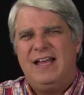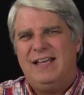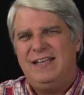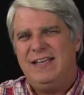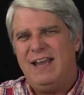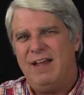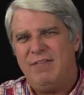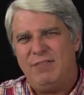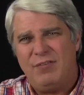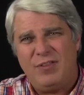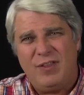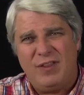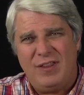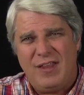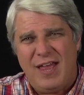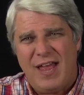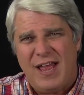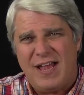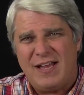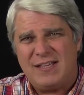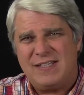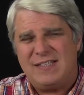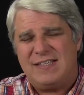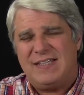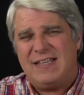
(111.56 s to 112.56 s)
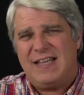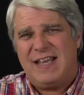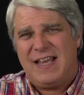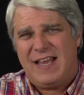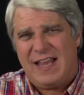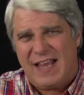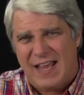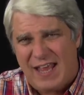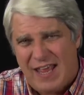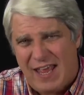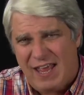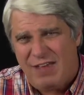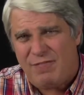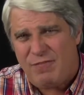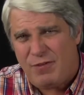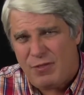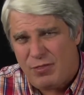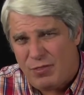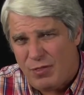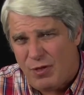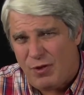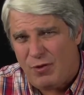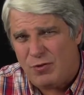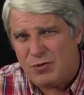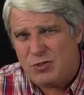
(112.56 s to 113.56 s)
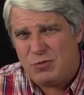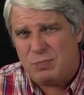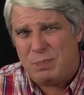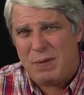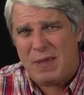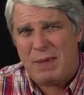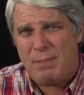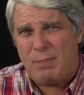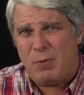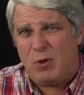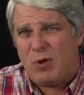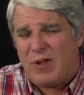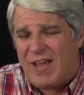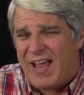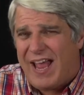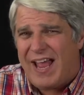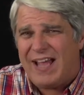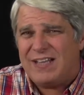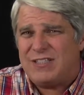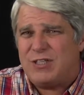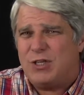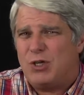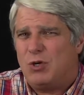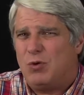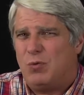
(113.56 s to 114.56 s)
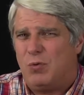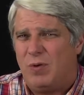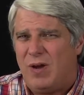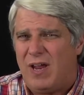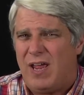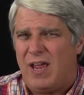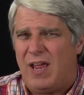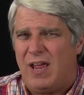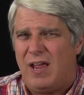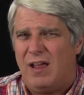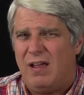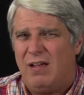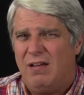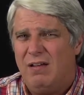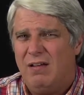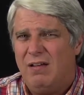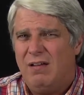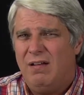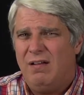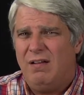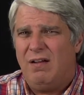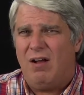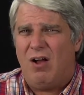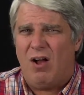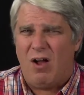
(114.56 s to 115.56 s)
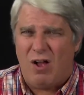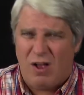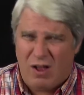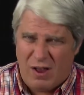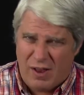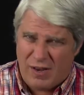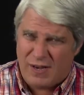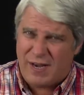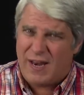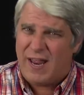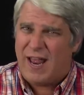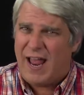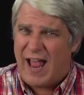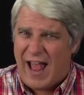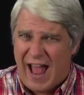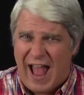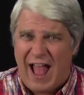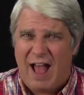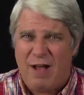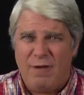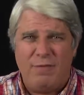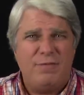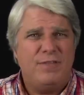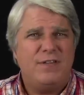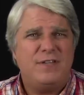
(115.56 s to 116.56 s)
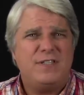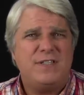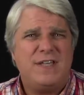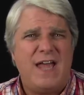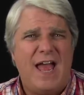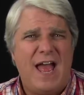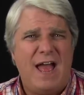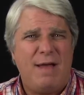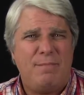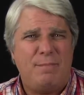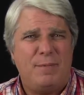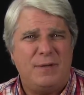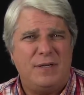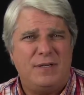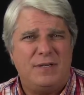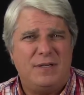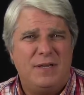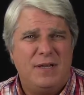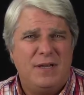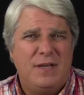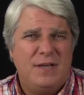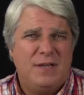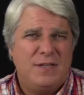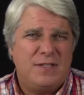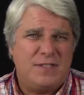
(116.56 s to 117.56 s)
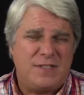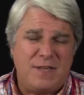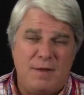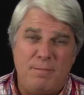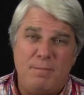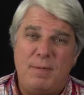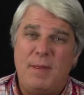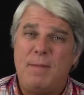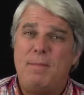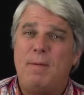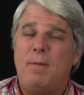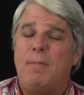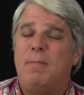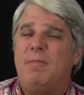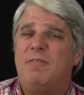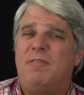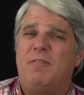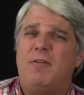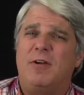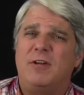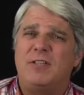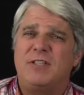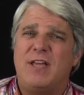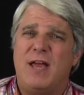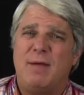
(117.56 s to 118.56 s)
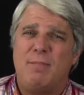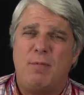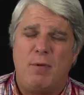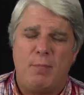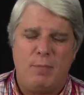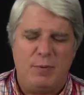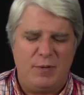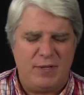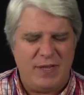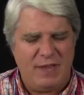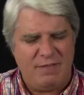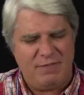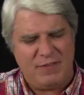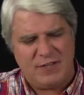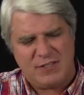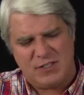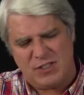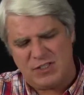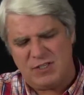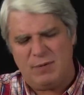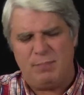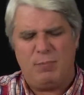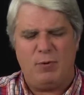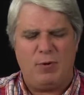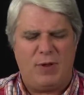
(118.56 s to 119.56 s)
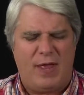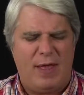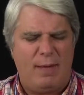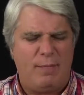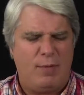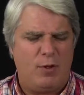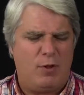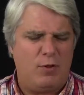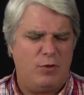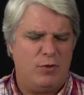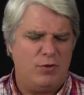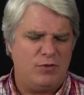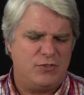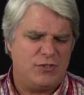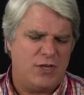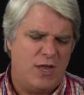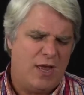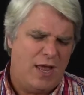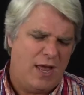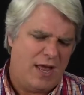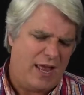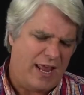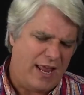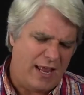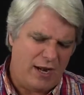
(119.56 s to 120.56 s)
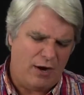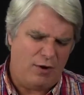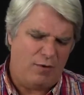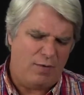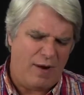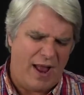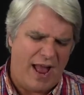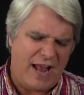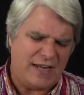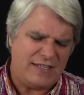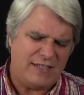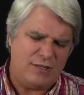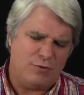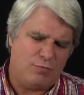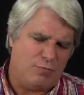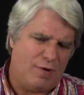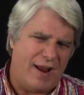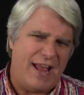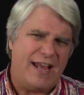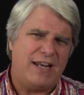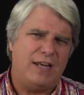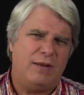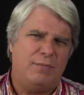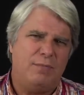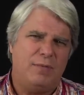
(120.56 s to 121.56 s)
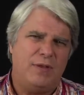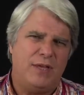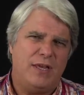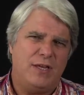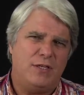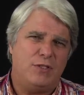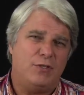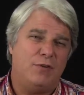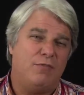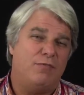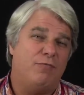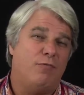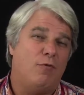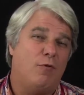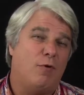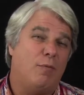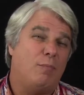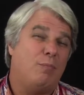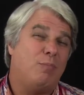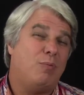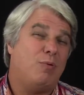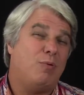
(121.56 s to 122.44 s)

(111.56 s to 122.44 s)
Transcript: Nevertheless, even those people can't agree on how this happened. Some people, for example, believe that simple chemicals interacted randomly to form